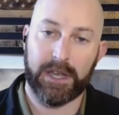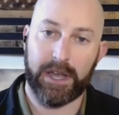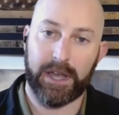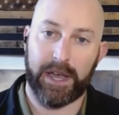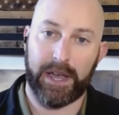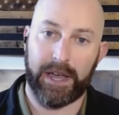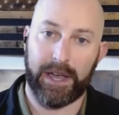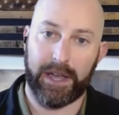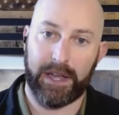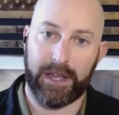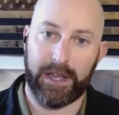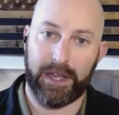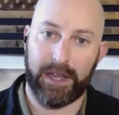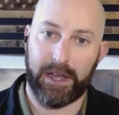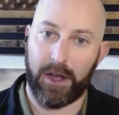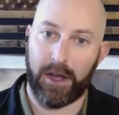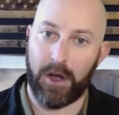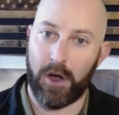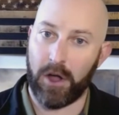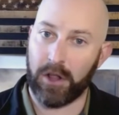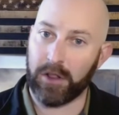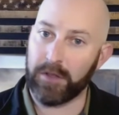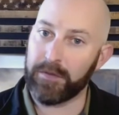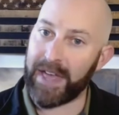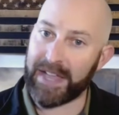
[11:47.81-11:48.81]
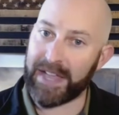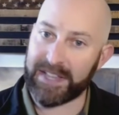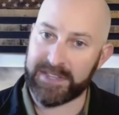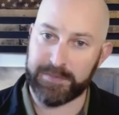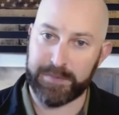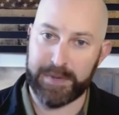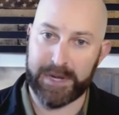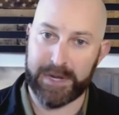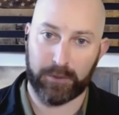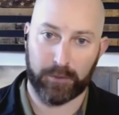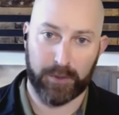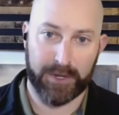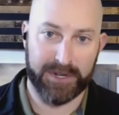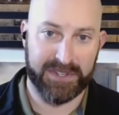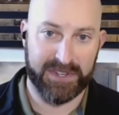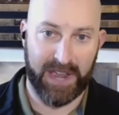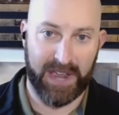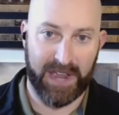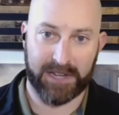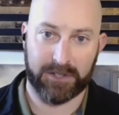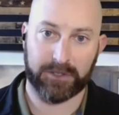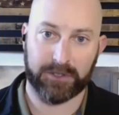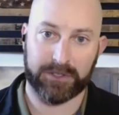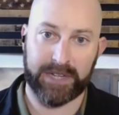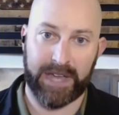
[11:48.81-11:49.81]
All of that's being
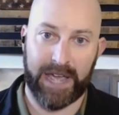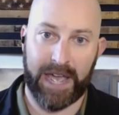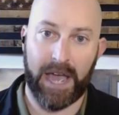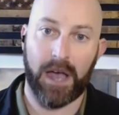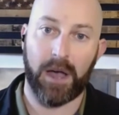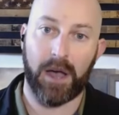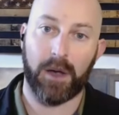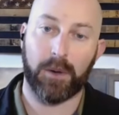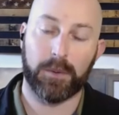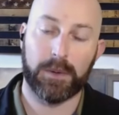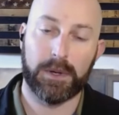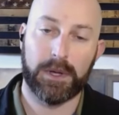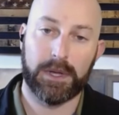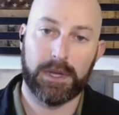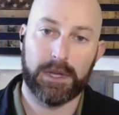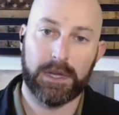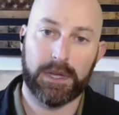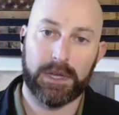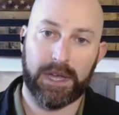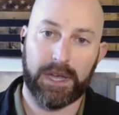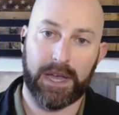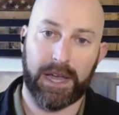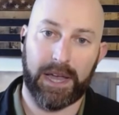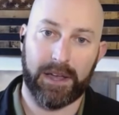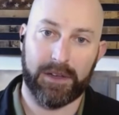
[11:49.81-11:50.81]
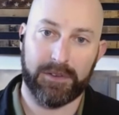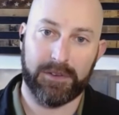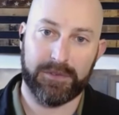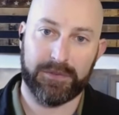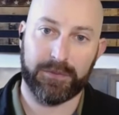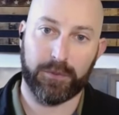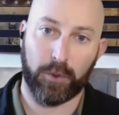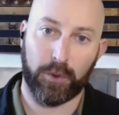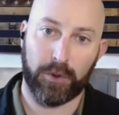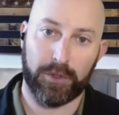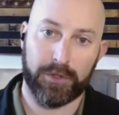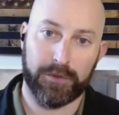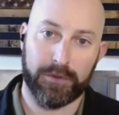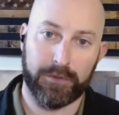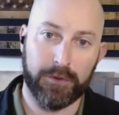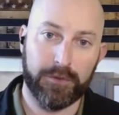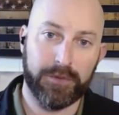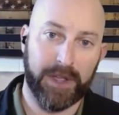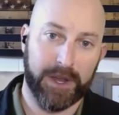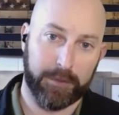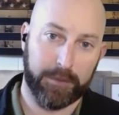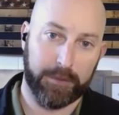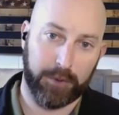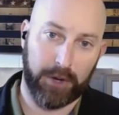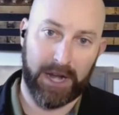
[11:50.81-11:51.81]
recycled now for the
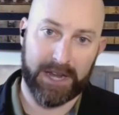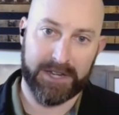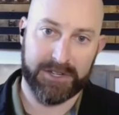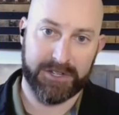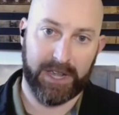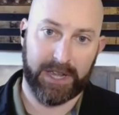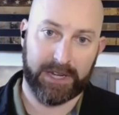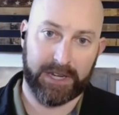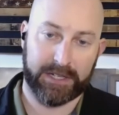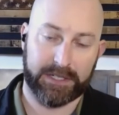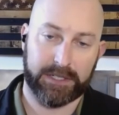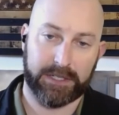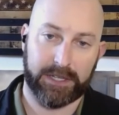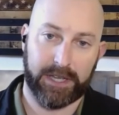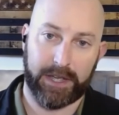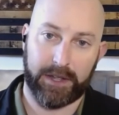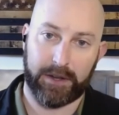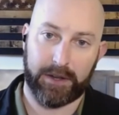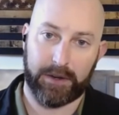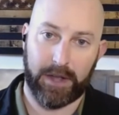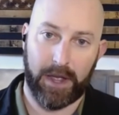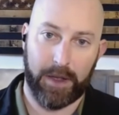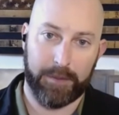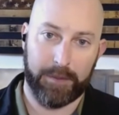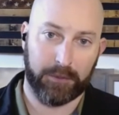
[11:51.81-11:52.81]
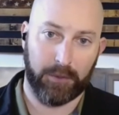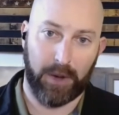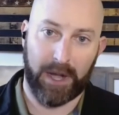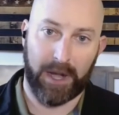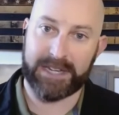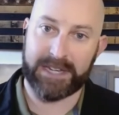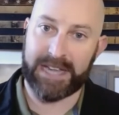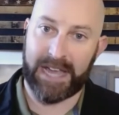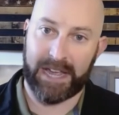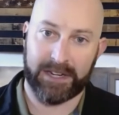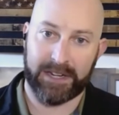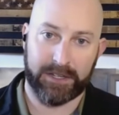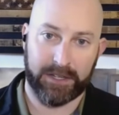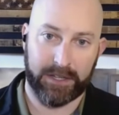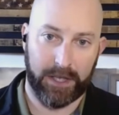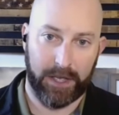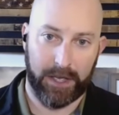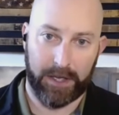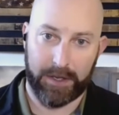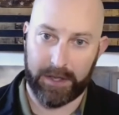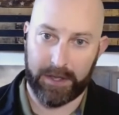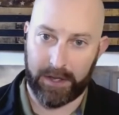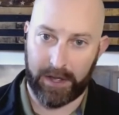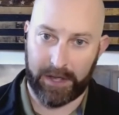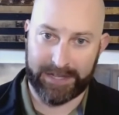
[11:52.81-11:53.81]
Fufeng project. I mean, right down
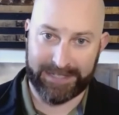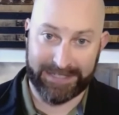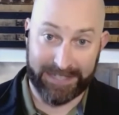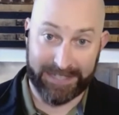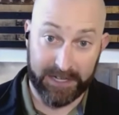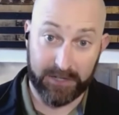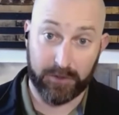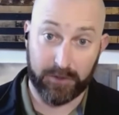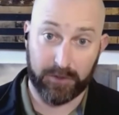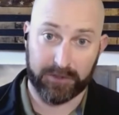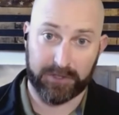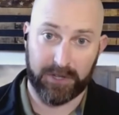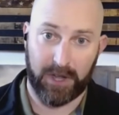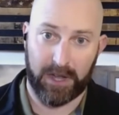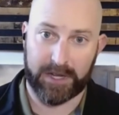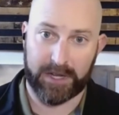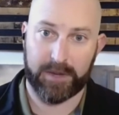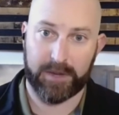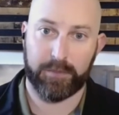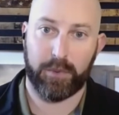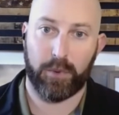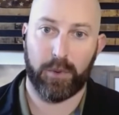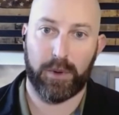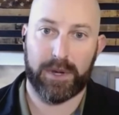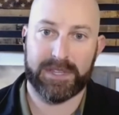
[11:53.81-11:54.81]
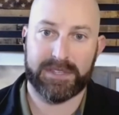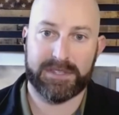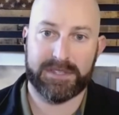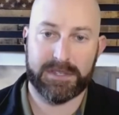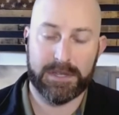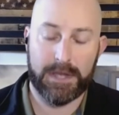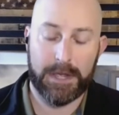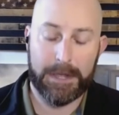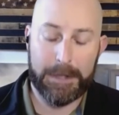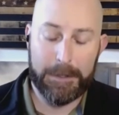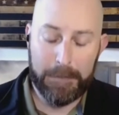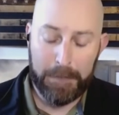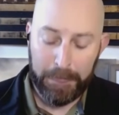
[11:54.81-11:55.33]
to identical talking points.